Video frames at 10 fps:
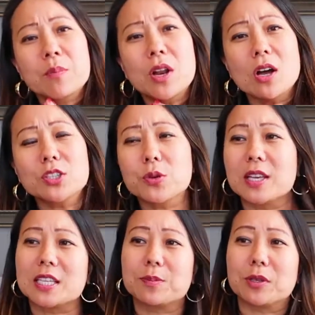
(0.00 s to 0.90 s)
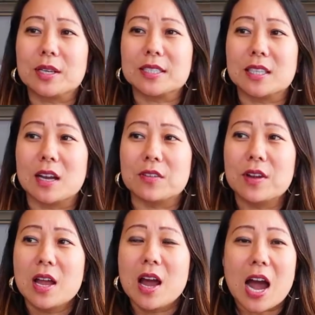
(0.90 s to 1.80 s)
But also the experience
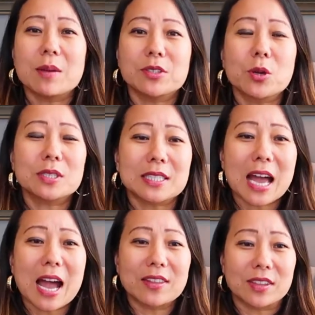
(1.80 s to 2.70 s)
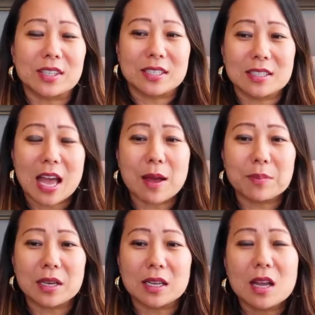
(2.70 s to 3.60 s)
of, I'm so sad that this is
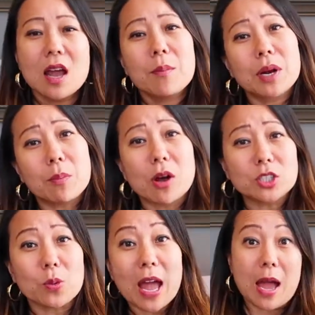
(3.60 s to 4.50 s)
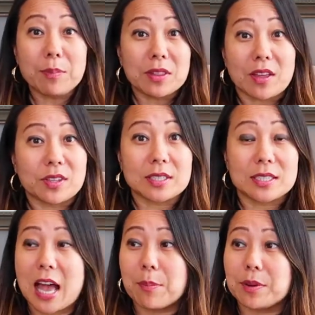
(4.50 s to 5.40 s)
happening, but I'm also happy that this is
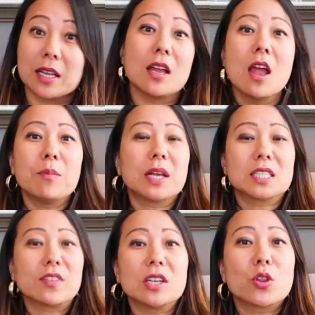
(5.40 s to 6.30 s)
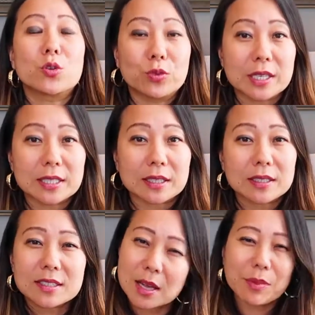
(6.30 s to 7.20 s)
happening because of another reason.
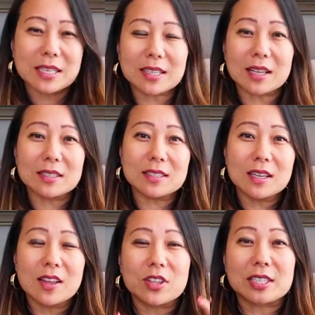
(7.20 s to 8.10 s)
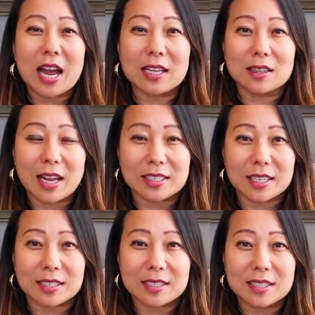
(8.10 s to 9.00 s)
Does that make sense? The
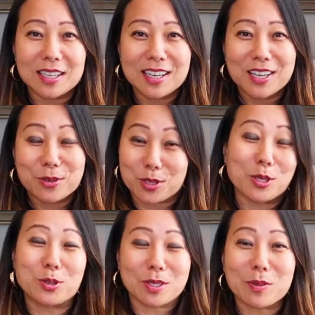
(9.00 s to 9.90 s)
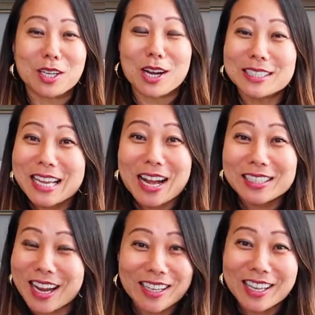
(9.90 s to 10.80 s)
dialectics. There's also something called
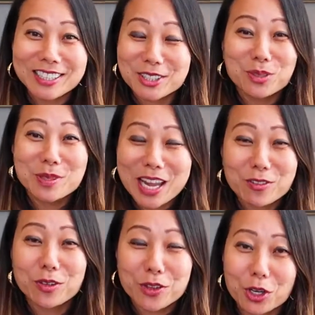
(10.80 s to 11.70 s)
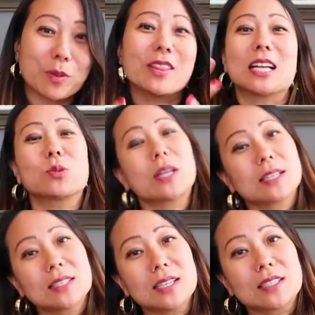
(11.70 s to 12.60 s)
dialectical behavioral therapy. That's why it
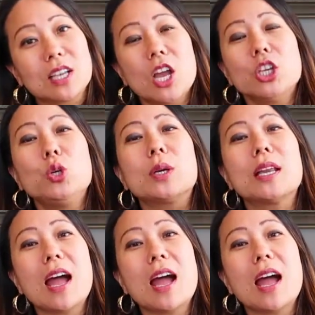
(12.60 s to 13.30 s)
exists. You can